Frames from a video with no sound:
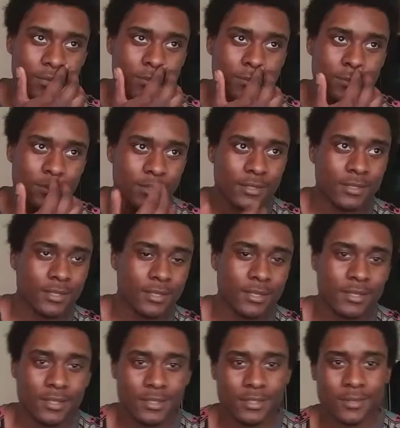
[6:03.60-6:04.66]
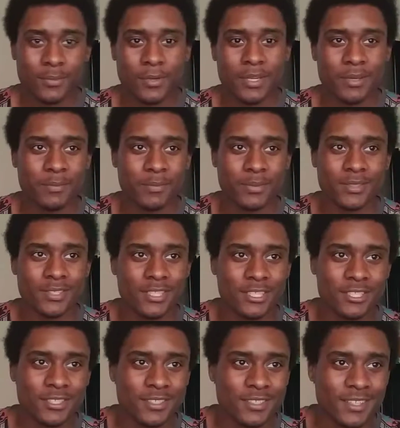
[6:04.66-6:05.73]
I'm, the way I'm
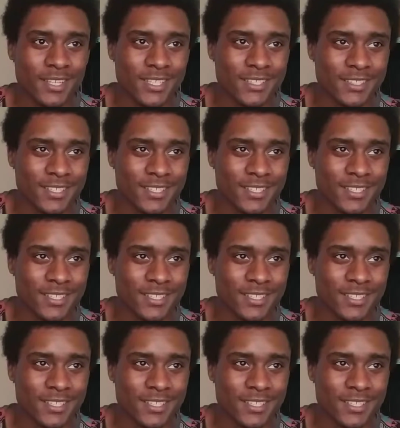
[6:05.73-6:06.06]
positioned, I can